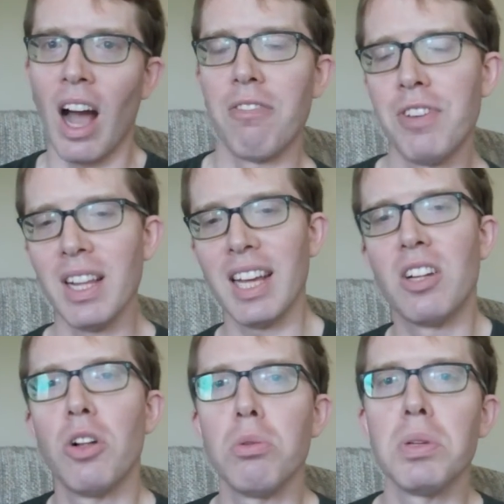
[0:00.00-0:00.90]
I feel like
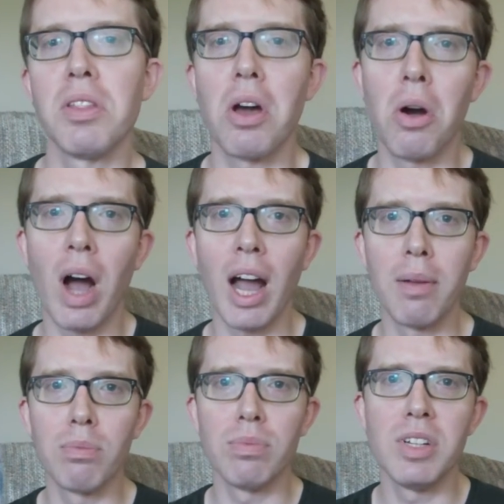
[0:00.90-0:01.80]
globally though,
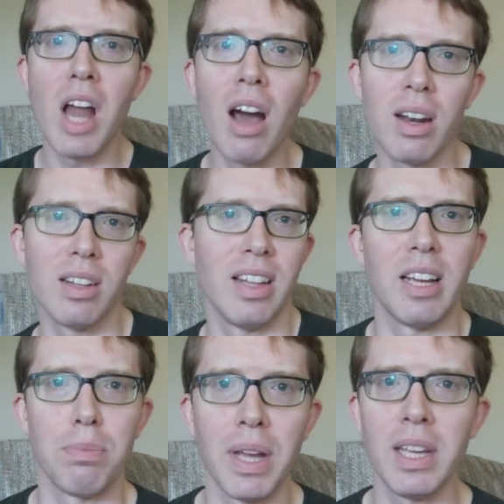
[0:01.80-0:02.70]
I'm not
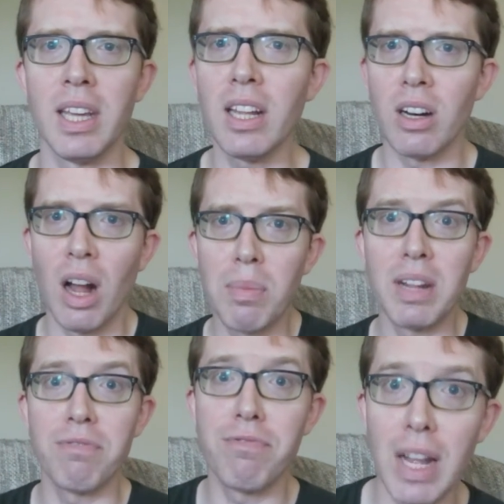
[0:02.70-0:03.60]
like a picky eater. I'm an
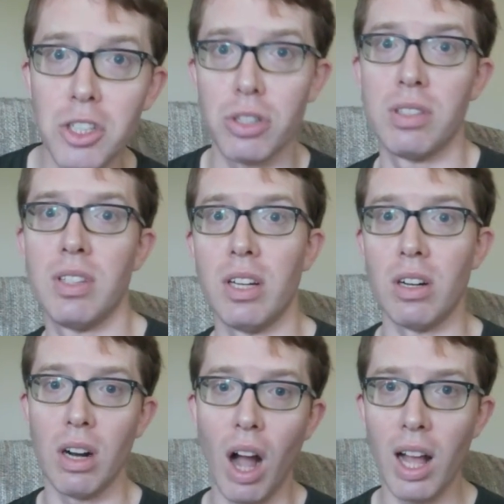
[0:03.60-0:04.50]
adventurous eater.